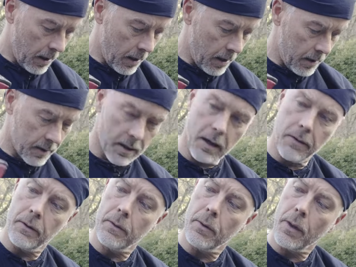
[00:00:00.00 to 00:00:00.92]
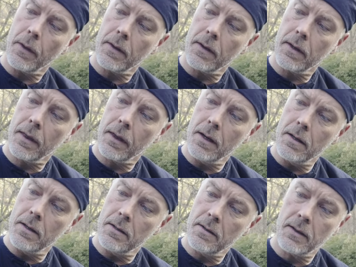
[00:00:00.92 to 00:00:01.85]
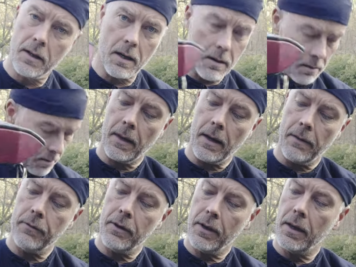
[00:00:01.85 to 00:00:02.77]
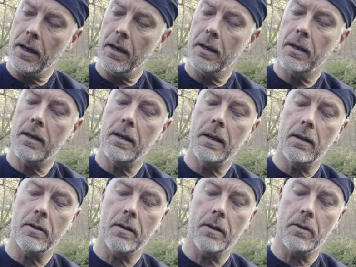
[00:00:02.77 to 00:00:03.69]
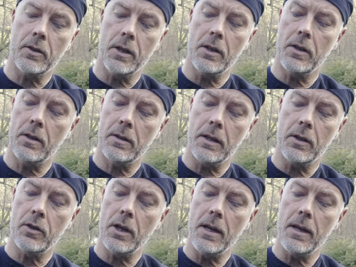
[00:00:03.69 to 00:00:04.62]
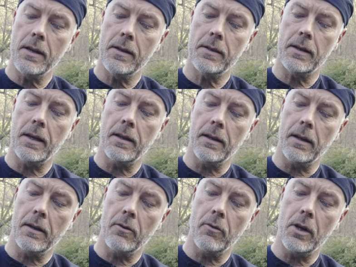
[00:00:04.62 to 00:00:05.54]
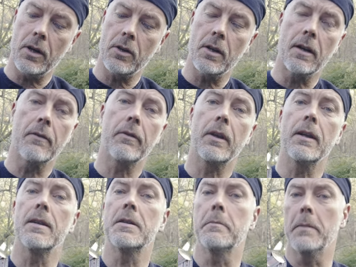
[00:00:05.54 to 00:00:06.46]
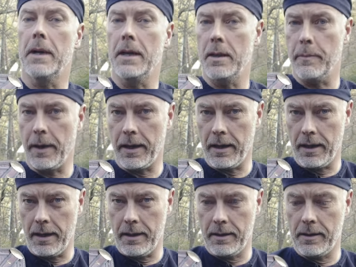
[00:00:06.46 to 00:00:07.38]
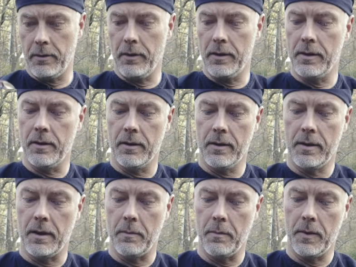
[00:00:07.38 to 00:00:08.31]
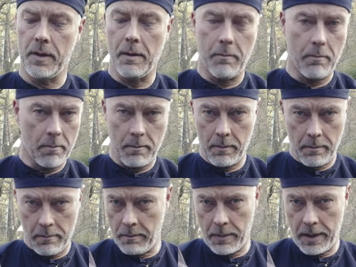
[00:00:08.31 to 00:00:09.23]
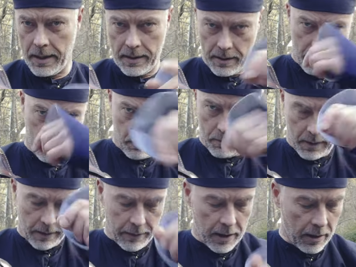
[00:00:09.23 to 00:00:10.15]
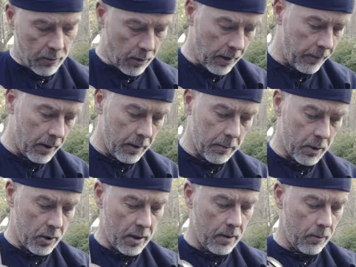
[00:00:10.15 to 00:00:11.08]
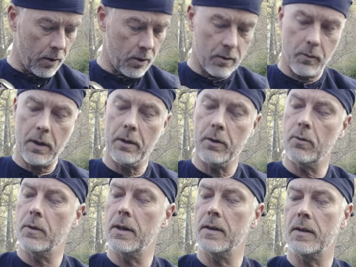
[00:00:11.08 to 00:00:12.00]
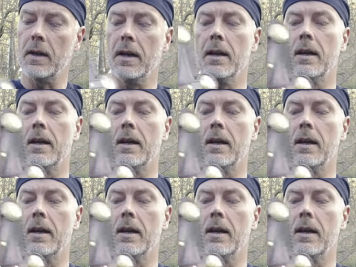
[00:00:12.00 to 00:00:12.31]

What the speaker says: and it's covered with thin skin. Everything here, the stitchings and the decoration, everything is made by hand, so it's not some laser whatever engraving machine which will do this.